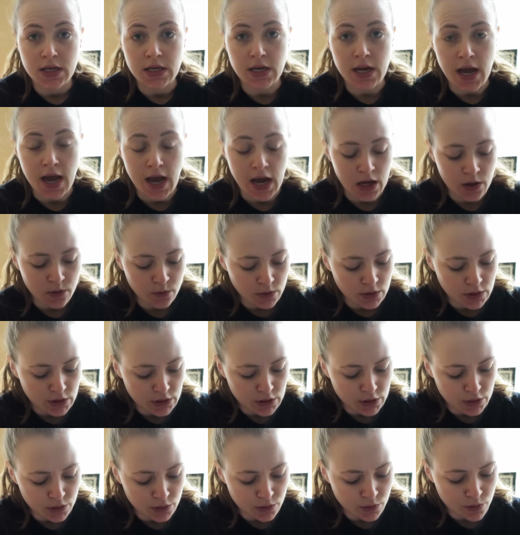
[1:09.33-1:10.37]
now
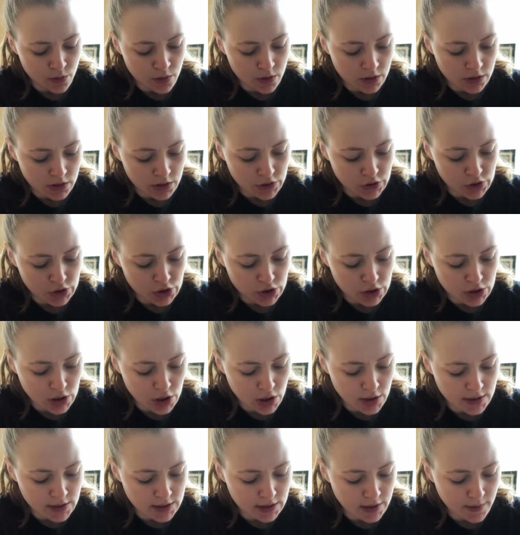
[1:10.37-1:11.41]
to
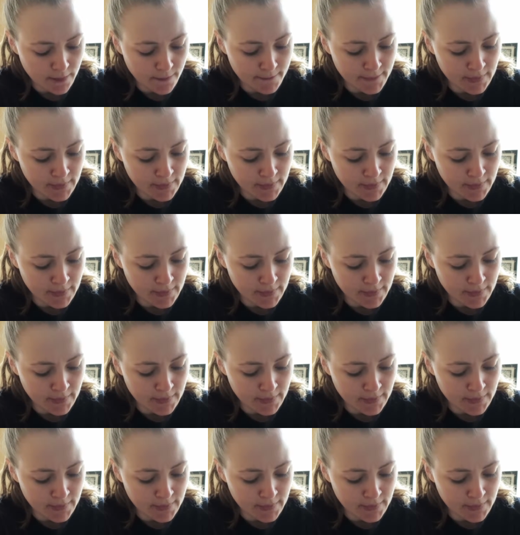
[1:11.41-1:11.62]
start